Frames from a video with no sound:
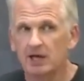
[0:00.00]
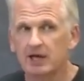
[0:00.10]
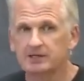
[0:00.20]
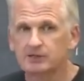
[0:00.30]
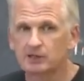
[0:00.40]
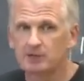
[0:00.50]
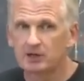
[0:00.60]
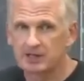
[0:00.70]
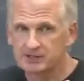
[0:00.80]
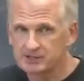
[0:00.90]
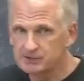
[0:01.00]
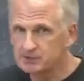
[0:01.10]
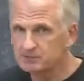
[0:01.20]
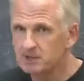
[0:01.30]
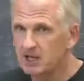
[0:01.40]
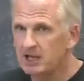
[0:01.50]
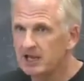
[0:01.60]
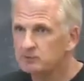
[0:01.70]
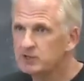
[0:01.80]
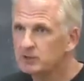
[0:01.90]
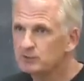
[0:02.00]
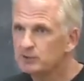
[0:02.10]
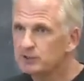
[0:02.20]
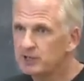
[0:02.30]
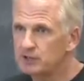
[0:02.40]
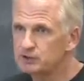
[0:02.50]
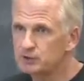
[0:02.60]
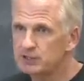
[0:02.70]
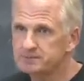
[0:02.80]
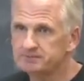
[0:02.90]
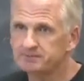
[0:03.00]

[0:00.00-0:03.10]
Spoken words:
and they talk about rashism, and when they refer to the country,